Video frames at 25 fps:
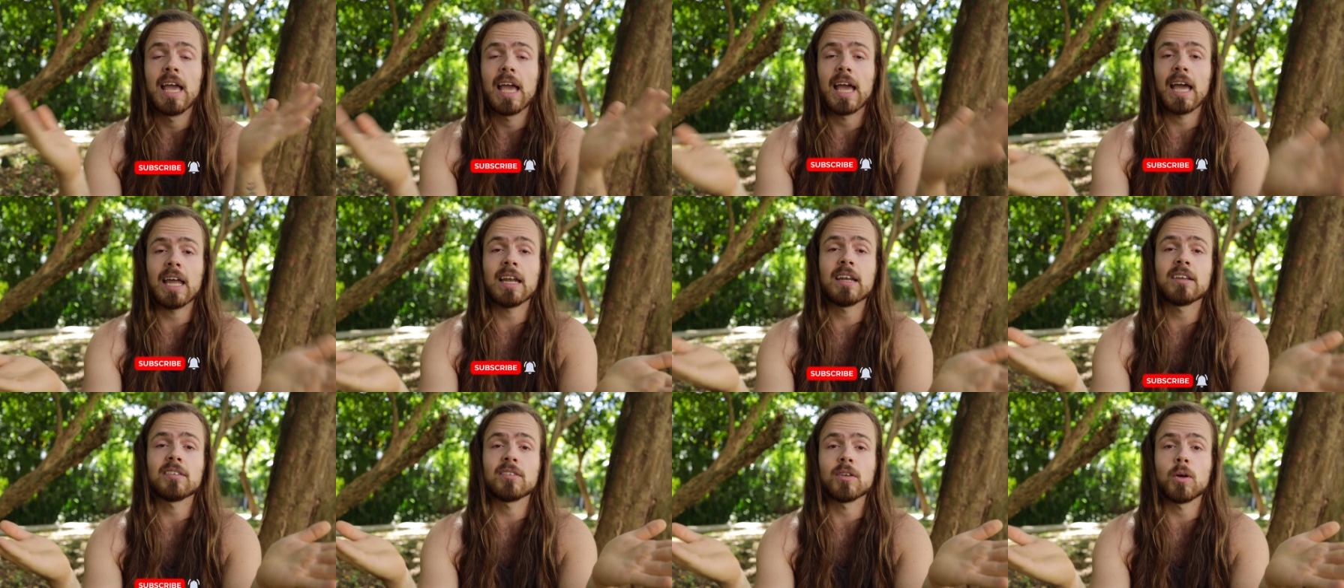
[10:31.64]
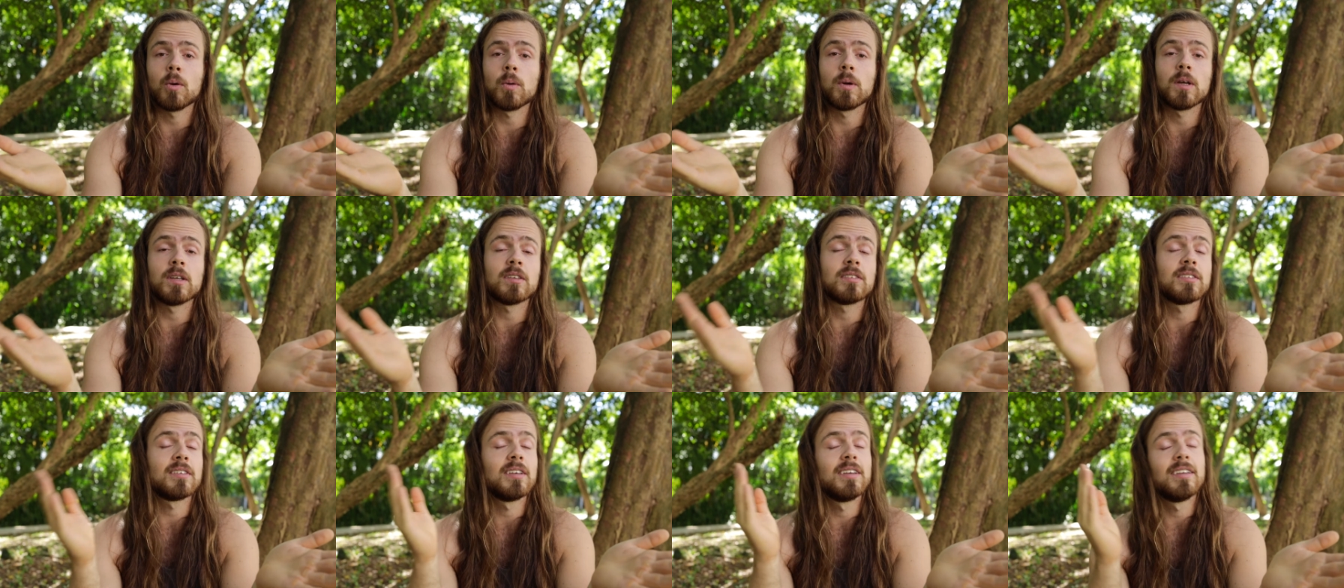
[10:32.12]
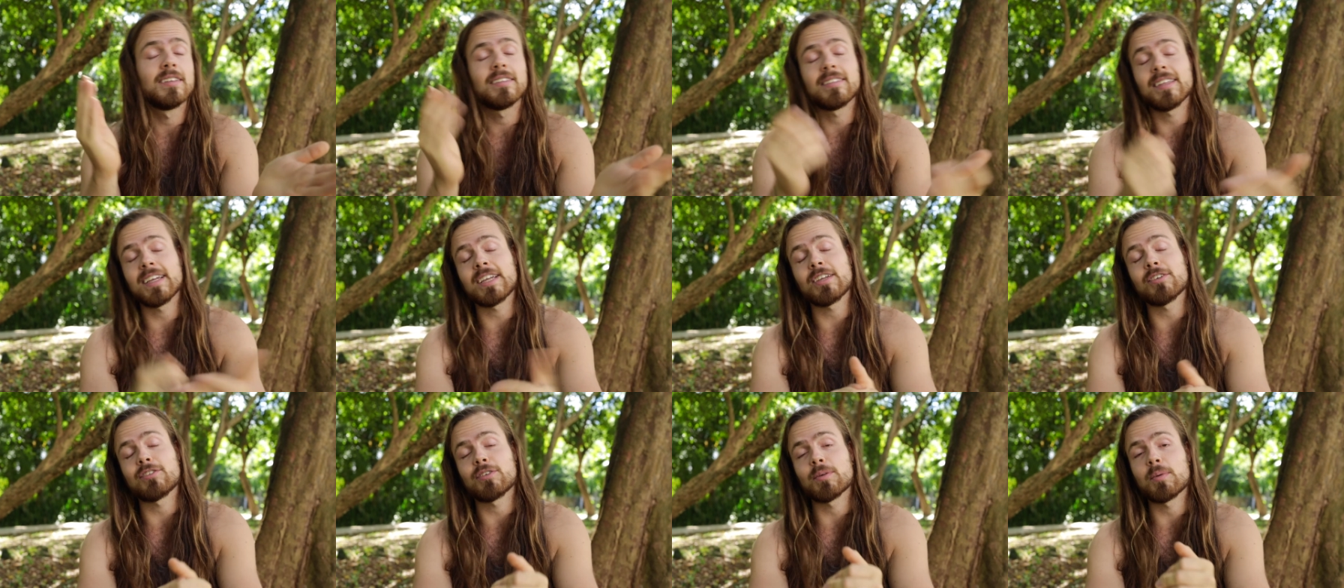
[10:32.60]
and as always
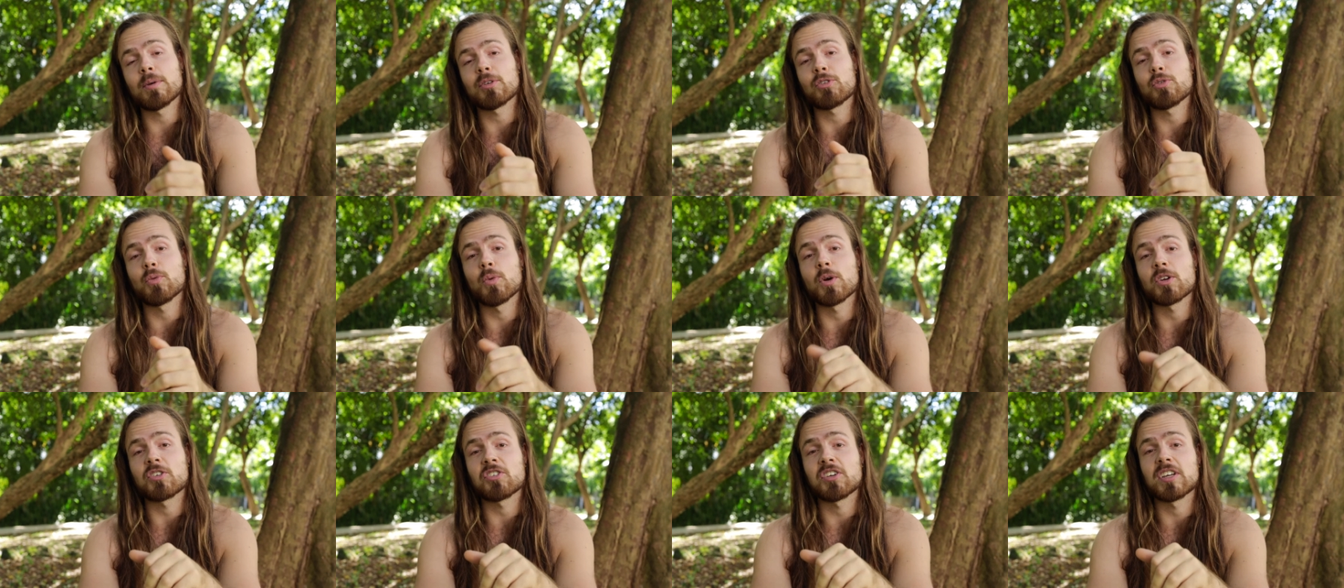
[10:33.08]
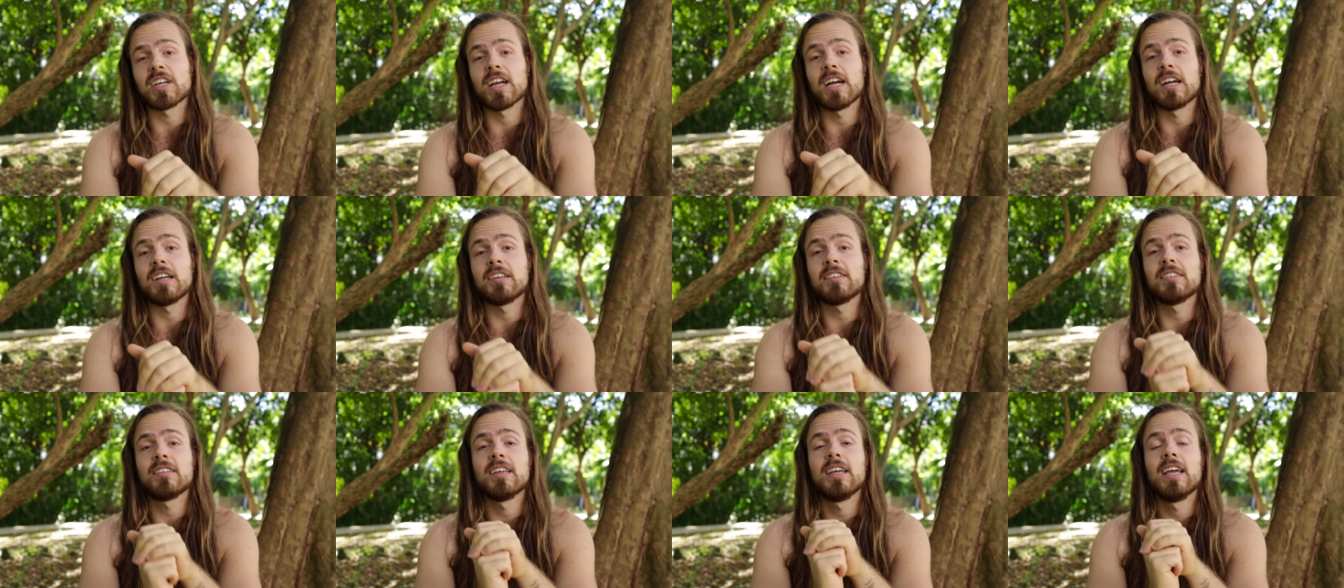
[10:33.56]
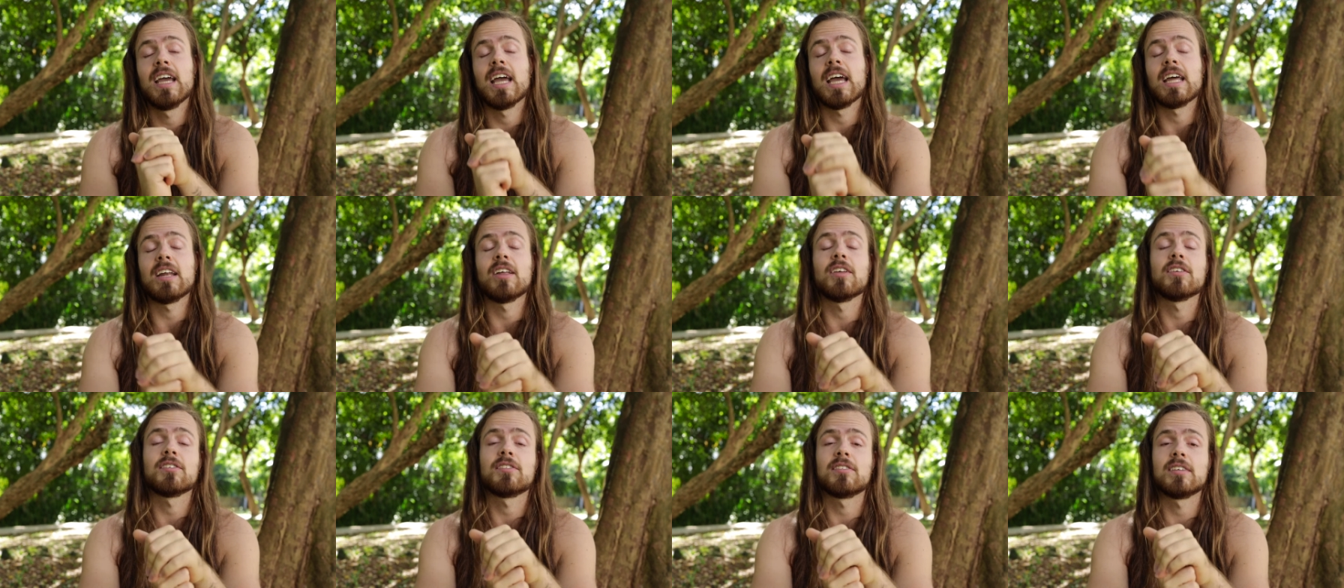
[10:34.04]
Thank you so much for watching guys and
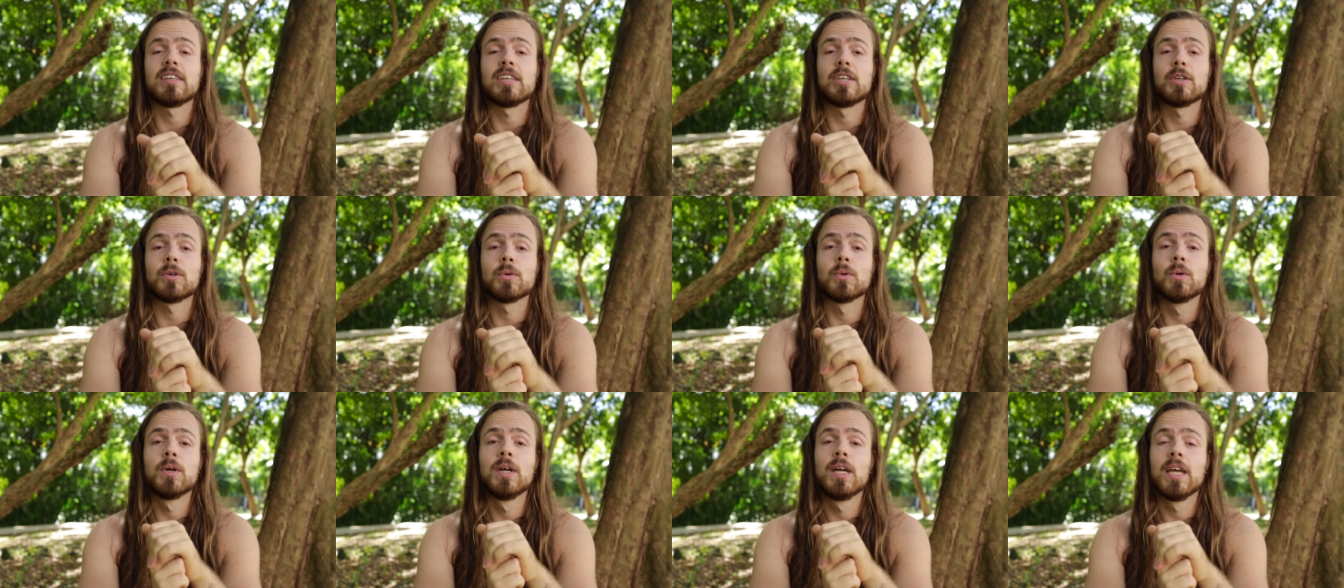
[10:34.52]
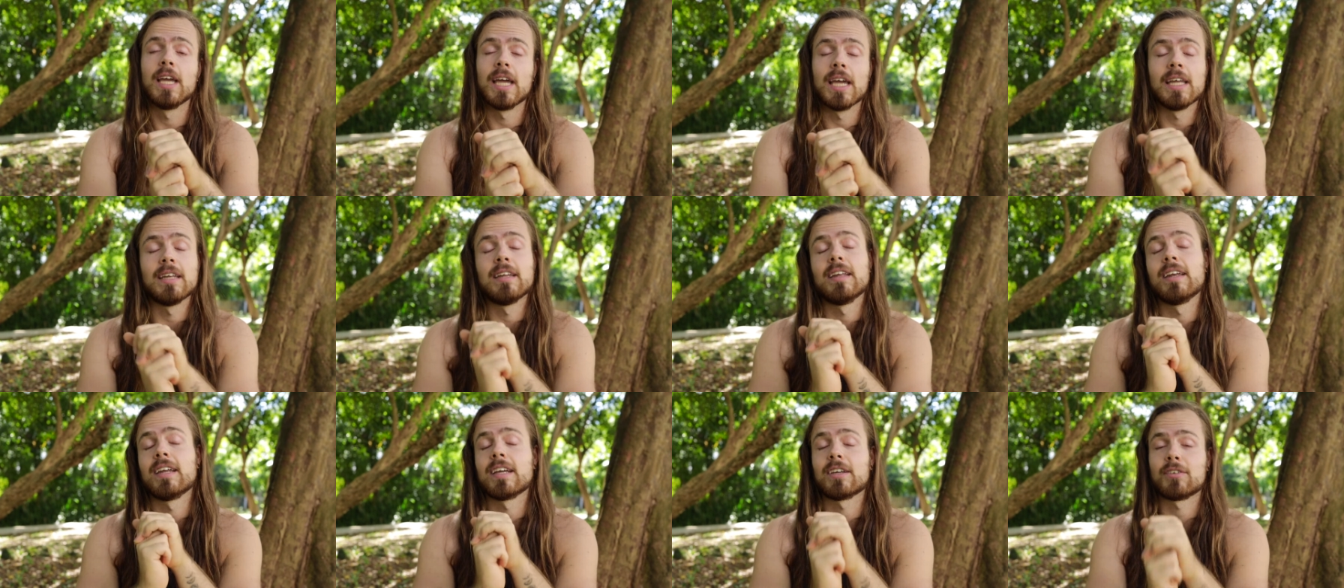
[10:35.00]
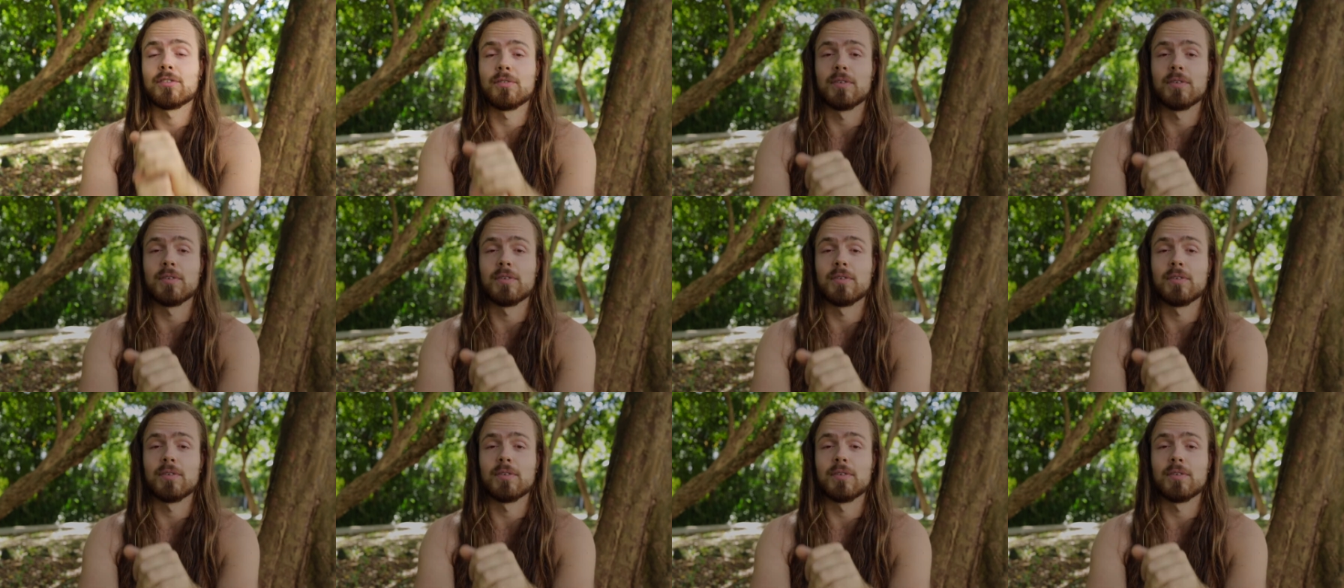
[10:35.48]
I'll see you in the next